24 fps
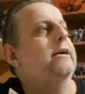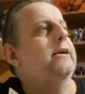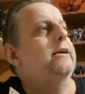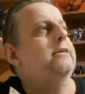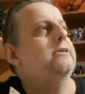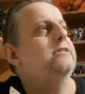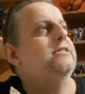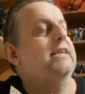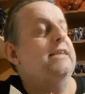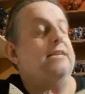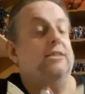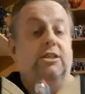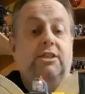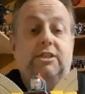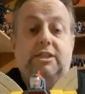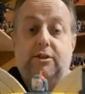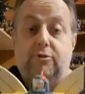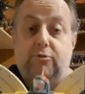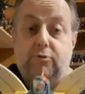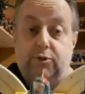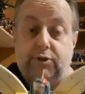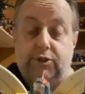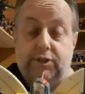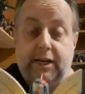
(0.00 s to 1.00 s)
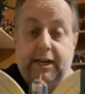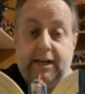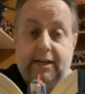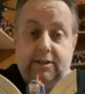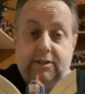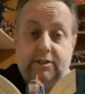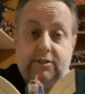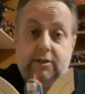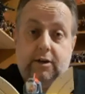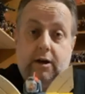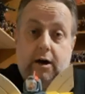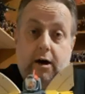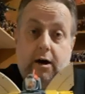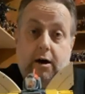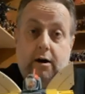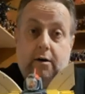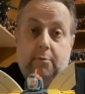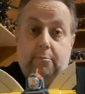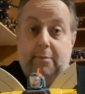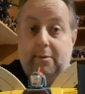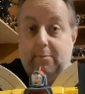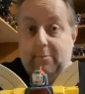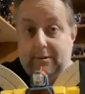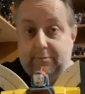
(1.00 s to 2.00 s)
6006
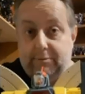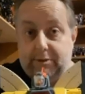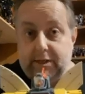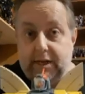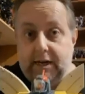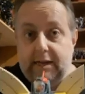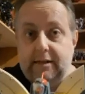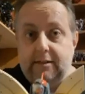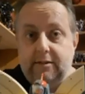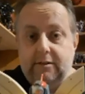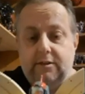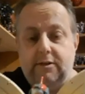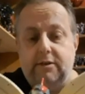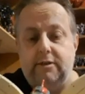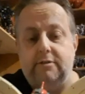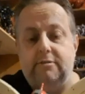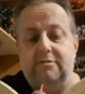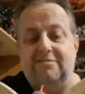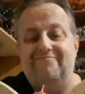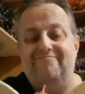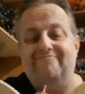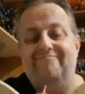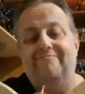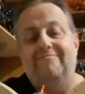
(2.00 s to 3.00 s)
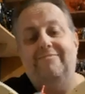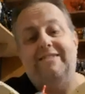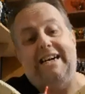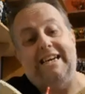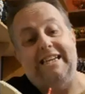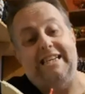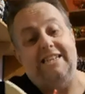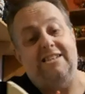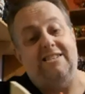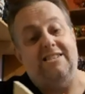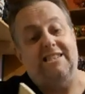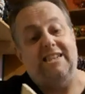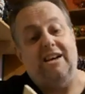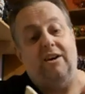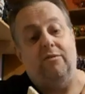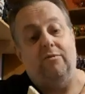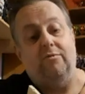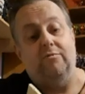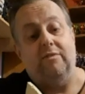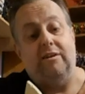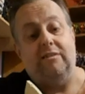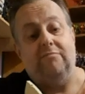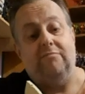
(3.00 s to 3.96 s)
on my website that I didn't sell